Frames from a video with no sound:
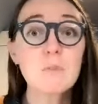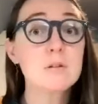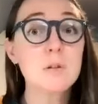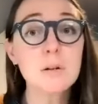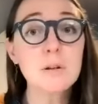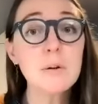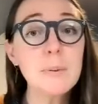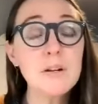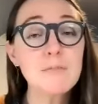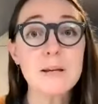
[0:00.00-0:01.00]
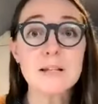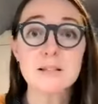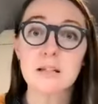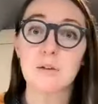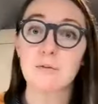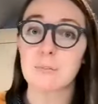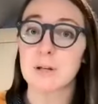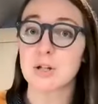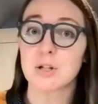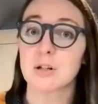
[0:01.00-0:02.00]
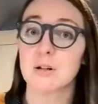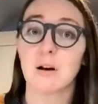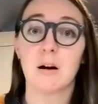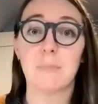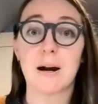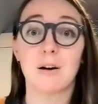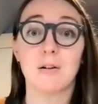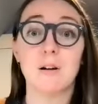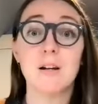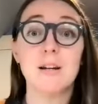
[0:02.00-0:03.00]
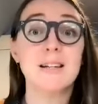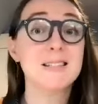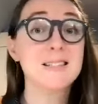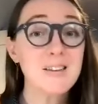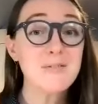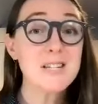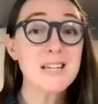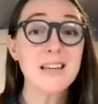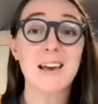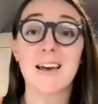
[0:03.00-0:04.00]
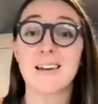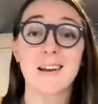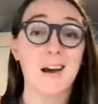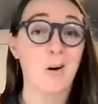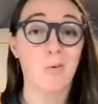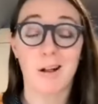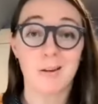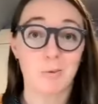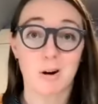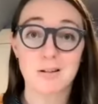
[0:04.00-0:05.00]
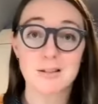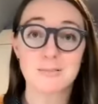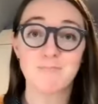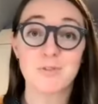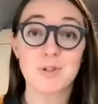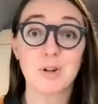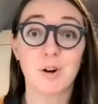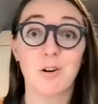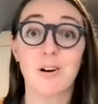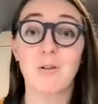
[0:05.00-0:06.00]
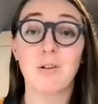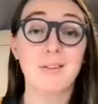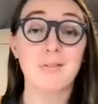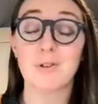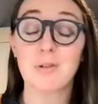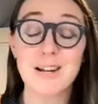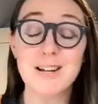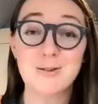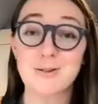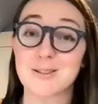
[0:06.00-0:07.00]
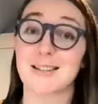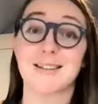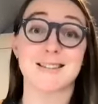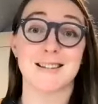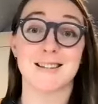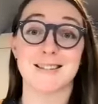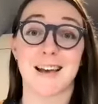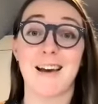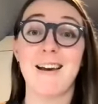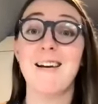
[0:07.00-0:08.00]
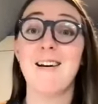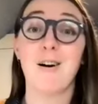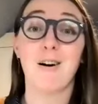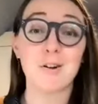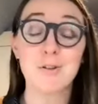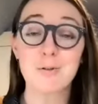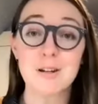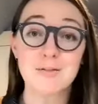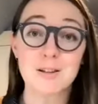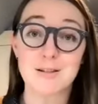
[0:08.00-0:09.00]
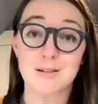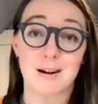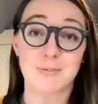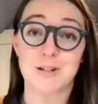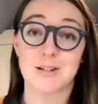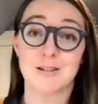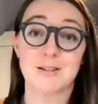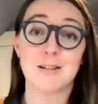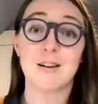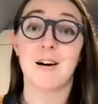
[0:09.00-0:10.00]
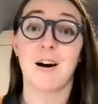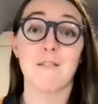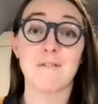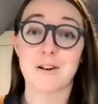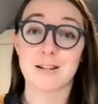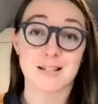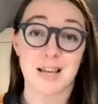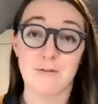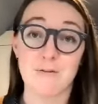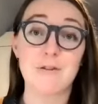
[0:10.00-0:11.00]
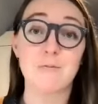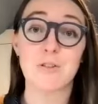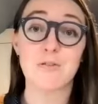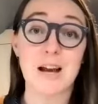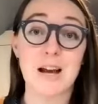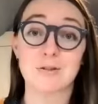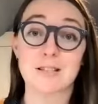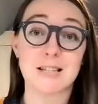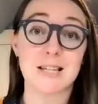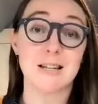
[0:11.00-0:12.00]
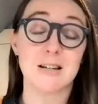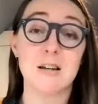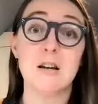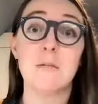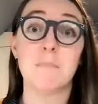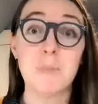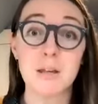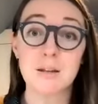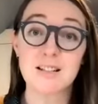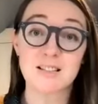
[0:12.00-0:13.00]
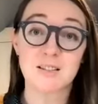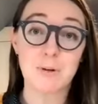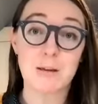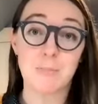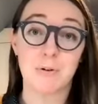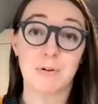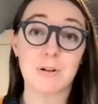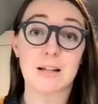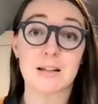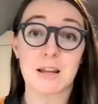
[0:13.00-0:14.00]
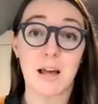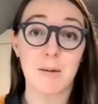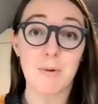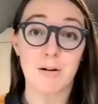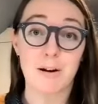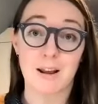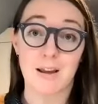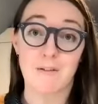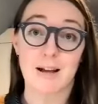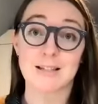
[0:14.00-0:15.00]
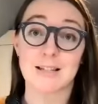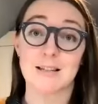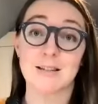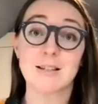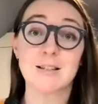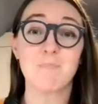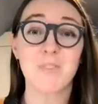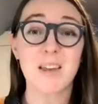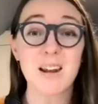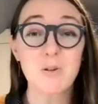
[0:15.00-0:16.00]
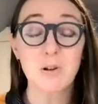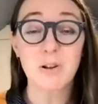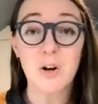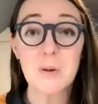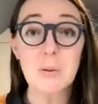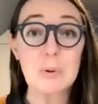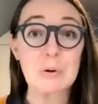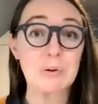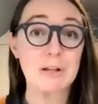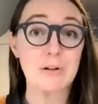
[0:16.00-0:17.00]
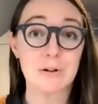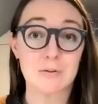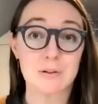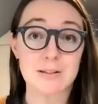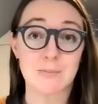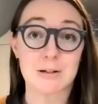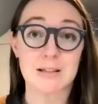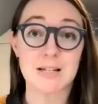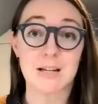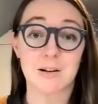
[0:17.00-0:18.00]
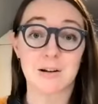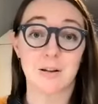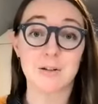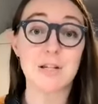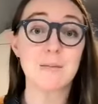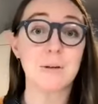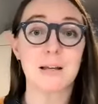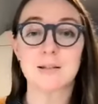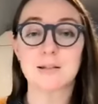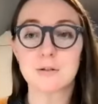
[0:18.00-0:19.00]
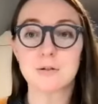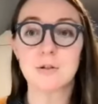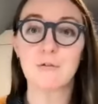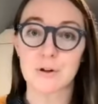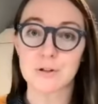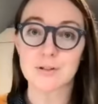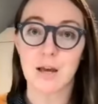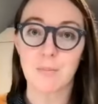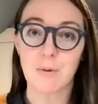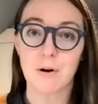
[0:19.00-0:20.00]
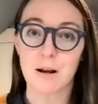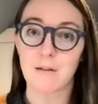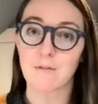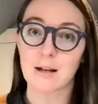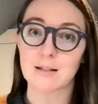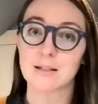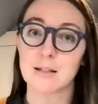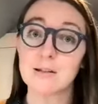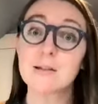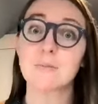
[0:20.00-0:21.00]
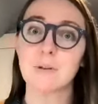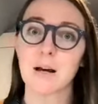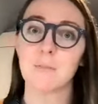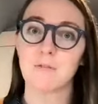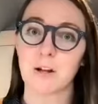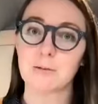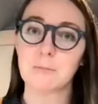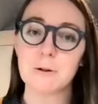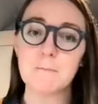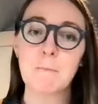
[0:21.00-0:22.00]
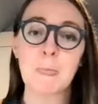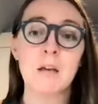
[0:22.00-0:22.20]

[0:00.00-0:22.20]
So a little bit of basic information about safety and how well it works. So the great news is, is that all three of these options are very safe. We've now seen millions of people get the mRNA vaccines. And I know a lot of people are really nervous about that technology because these are the first mRNA vaccines to become available